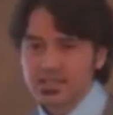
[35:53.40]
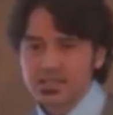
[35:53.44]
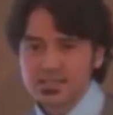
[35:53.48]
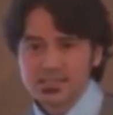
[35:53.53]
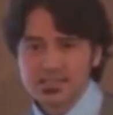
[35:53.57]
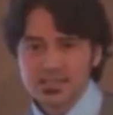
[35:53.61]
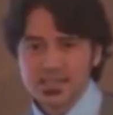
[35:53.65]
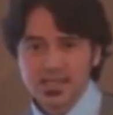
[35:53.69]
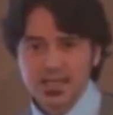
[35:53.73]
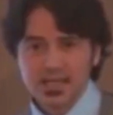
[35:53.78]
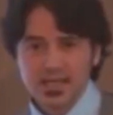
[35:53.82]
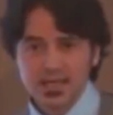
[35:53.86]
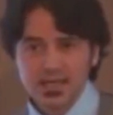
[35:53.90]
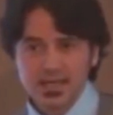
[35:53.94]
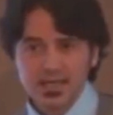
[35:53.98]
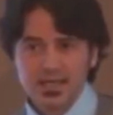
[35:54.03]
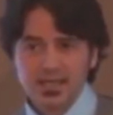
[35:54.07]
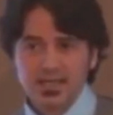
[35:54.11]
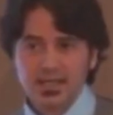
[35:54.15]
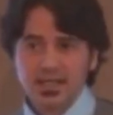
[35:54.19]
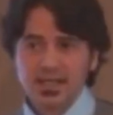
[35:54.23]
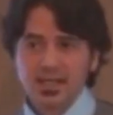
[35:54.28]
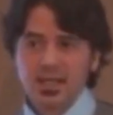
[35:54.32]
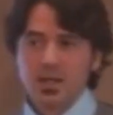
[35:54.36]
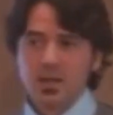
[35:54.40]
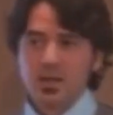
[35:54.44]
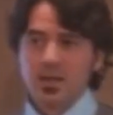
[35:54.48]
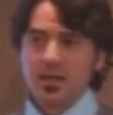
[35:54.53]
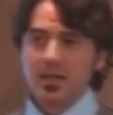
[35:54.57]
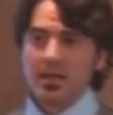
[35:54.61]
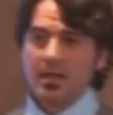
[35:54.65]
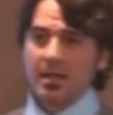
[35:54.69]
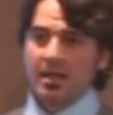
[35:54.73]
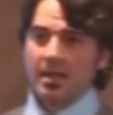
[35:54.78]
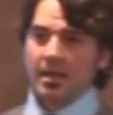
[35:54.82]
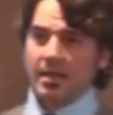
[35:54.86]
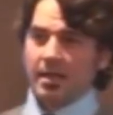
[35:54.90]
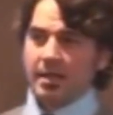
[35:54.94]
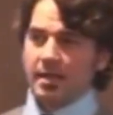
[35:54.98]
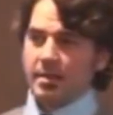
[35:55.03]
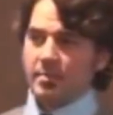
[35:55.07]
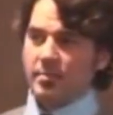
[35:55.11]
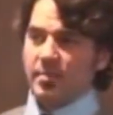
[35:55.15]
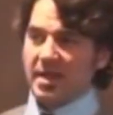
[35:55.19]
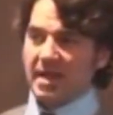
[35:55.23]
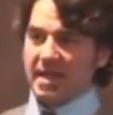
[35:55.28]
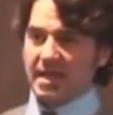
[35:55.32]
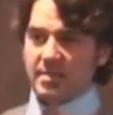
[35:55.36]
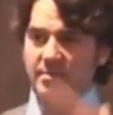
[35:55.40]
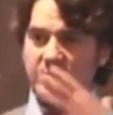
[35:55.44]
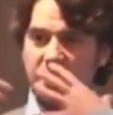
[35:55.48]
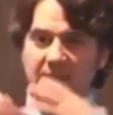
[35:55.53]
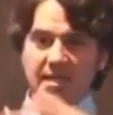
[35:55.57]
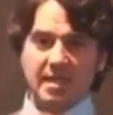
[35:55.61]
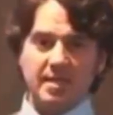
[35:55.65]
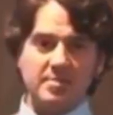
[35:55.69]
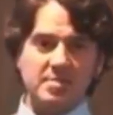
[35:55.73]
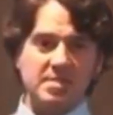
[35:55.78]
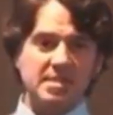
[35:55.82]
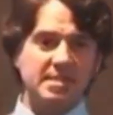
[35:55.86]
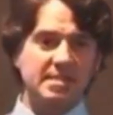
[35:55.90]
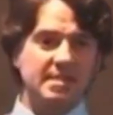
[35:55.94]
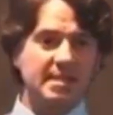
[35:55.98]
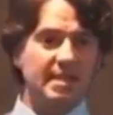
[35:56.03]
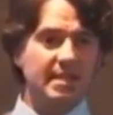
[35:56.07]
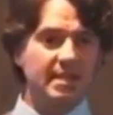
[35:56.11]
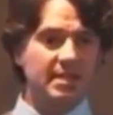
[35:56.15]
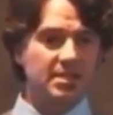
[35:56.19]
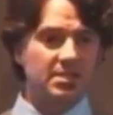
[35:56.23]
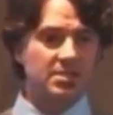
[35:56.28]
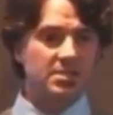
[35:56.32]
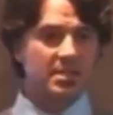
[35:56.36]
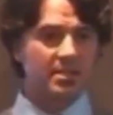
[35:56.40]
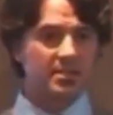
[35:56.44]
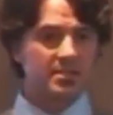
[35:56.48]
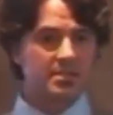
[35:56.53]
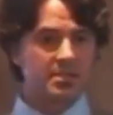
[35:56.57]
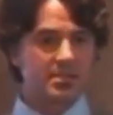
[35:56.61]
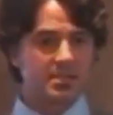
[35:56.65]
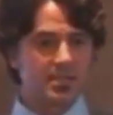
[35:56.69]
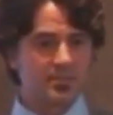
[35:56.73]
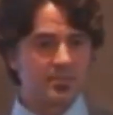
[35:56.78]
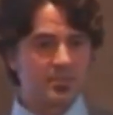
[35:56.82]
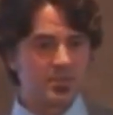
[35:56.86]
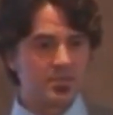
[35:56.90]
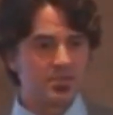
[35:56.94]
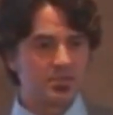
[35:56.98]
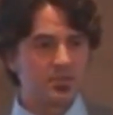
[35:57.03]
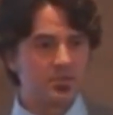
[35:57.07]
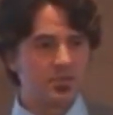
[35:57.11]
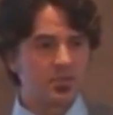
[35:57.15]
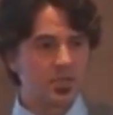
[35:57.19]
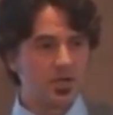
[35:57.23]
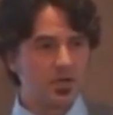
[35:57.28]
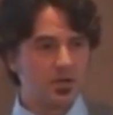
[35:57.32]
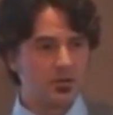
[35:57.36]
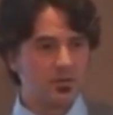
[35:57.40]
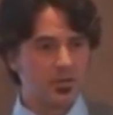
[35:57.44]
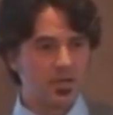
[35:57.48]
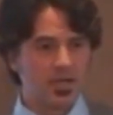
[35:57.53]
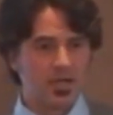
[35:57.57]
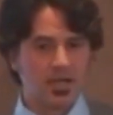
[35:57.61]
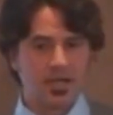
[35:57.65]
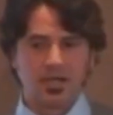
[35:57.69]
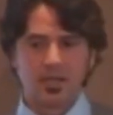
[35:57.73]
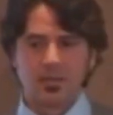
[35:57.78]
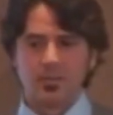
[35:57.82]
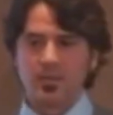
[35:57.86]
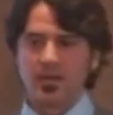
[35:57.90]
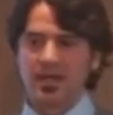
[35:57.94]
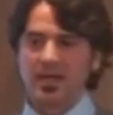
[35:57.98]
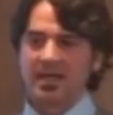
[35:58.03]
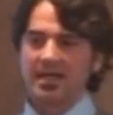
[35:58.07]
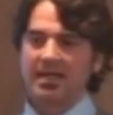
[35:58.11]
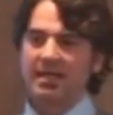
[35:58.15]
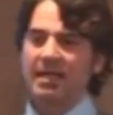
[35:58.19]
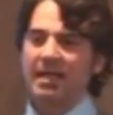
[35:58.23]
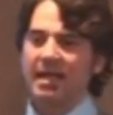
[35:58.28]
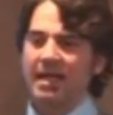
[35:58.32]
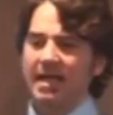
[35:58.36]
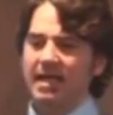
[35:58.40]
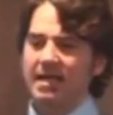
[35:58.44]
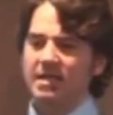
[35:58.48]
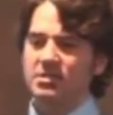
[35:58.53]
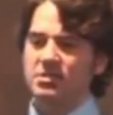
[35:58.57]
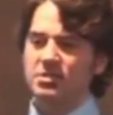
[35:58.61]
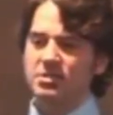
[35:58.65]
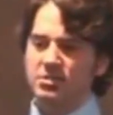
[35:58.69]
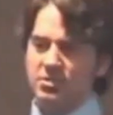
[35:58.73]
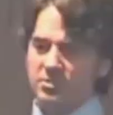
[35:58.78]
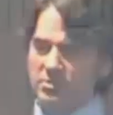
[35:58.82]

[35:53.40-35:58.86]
this in. Body becomes acidic. You start to slip into a coma. Body has